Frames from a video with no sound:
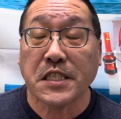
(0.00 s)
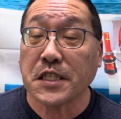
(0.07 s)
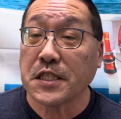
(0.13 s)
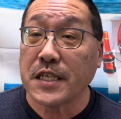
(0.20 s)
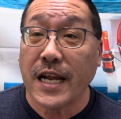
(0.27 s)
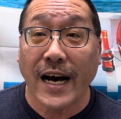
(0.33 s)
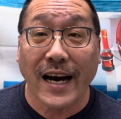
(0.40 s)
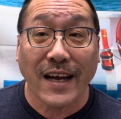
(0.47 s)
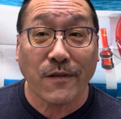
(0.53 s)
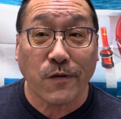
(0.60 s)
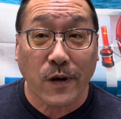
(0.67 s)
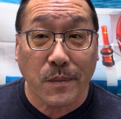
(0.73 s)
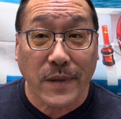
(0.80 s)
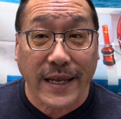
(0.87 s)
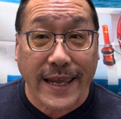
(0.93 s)
It's not
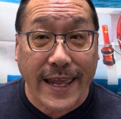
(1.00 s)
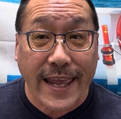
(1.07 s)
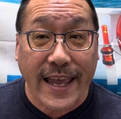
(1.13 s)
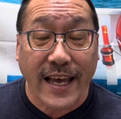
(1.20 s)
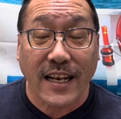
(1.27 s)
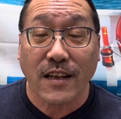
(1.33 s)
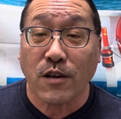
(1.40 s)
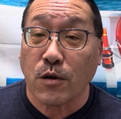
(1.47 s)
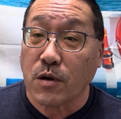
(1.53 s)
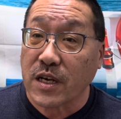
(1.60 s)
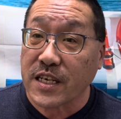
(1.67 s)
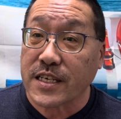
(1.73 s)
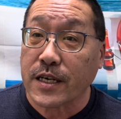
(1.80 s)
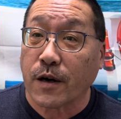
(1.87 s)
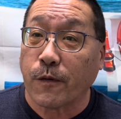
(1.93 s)
from the can. You can
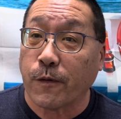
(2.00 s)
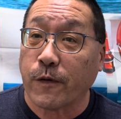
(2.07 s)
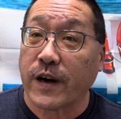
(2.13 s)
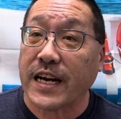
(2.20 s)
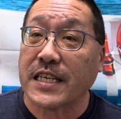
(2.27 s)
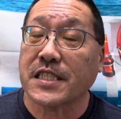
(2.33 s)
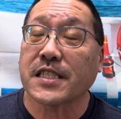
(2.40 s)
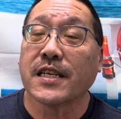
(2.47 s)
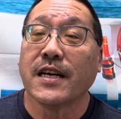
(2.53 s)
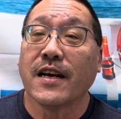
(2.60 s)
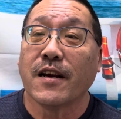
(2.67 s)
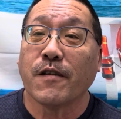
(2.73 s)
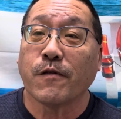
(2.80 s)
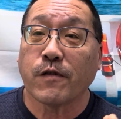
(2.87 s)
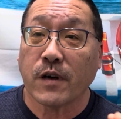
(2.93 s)
tell fresh
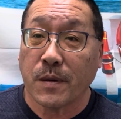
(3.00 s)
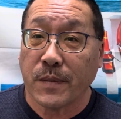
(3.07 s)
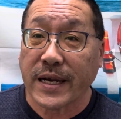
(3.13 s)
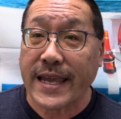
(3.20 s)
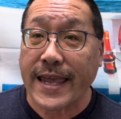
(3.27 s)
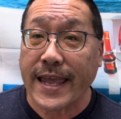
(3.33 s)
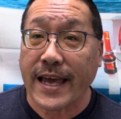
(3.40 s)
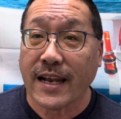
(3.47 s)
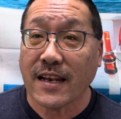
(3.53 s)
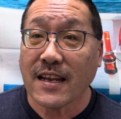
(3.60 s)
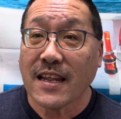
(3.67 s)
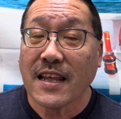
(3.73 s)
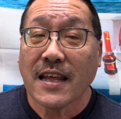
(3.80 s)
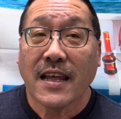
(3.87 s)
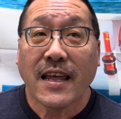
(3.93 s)
from a can,
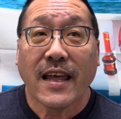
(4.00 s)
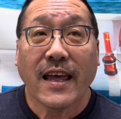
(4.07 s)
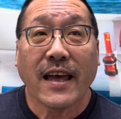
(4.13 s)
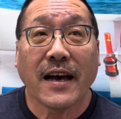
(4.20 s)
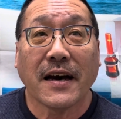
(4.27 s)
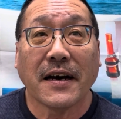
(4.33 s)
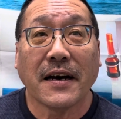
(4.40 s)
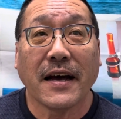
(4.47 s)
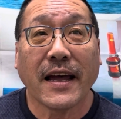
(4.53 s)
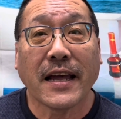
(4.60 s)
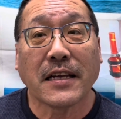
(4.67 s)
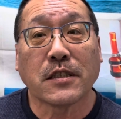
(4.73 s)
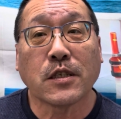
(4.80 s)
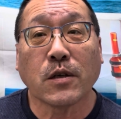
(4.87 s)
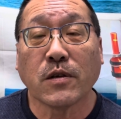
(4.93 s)

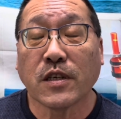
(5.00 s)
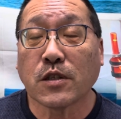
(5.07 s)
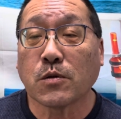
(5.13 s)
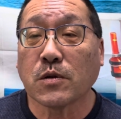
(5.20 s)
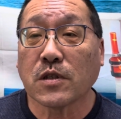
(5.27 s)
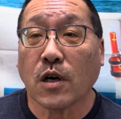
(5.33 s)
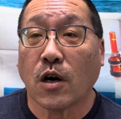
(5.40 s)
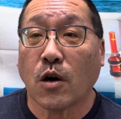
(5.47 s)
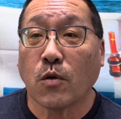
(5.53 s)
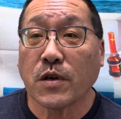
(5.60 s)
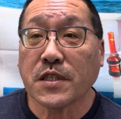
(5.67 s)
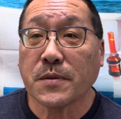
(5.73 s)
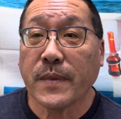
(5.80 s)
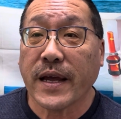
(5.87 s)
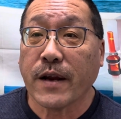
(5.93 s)
and so this was
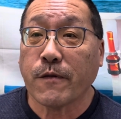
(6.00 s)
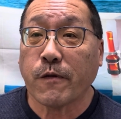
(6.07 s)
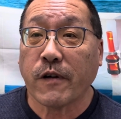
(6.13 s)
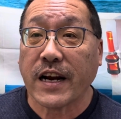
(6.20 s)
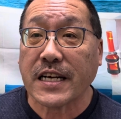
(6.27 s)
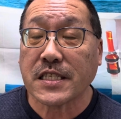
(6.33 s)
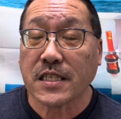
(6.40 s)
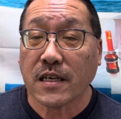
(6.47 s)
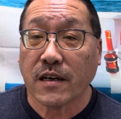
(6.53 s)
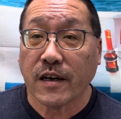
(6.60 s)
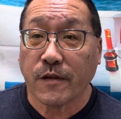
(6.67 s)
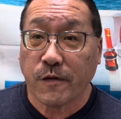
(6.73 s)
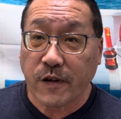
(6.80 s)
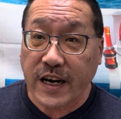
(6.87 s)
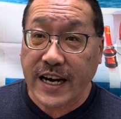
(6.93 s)
always made fresh on
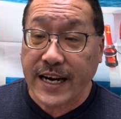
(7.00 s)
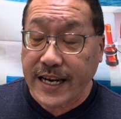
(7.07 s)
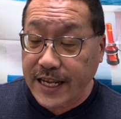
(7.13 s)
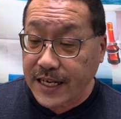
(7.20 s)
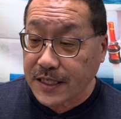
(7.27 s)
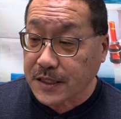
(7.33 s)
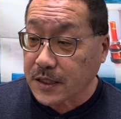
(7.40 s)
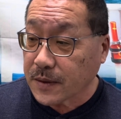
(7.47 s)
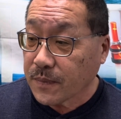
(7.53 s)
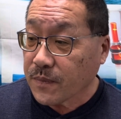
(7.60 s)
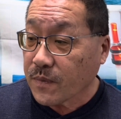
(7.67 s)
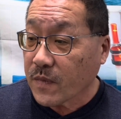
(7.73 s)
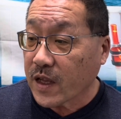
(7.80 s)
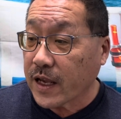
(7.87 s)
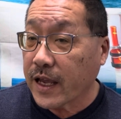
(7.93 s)
Fridays.
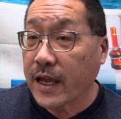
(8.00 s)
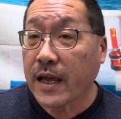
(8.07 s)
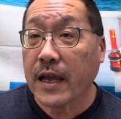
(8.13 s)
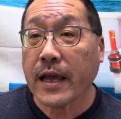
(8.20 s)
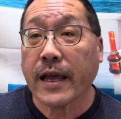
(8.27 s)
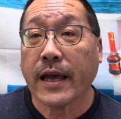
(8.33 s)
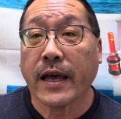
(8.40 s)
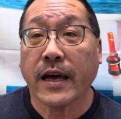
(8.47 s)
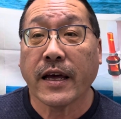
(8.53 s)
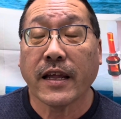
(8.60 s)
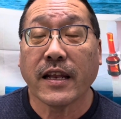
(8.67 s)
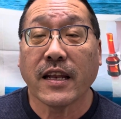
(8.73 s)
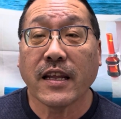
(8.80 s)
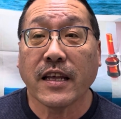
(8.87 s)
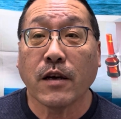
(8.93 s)

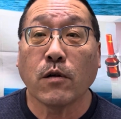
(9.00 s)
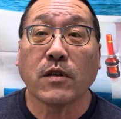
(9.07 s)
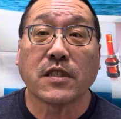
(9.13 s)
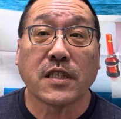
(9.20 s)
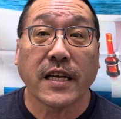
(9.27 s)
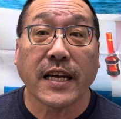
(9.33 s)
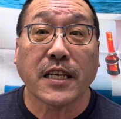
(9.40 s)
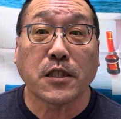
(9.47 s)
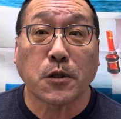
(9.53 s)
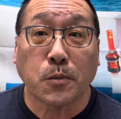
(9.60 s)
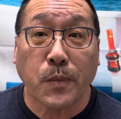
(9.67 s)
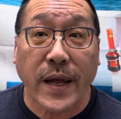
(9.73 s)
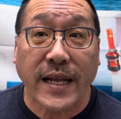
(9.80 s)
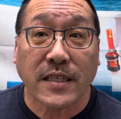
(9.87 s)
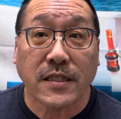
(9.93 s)
And it's
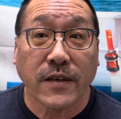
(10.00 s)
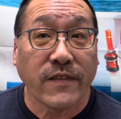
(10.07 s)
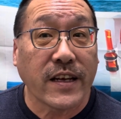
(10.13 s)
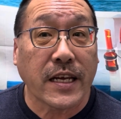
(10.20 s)
expensive.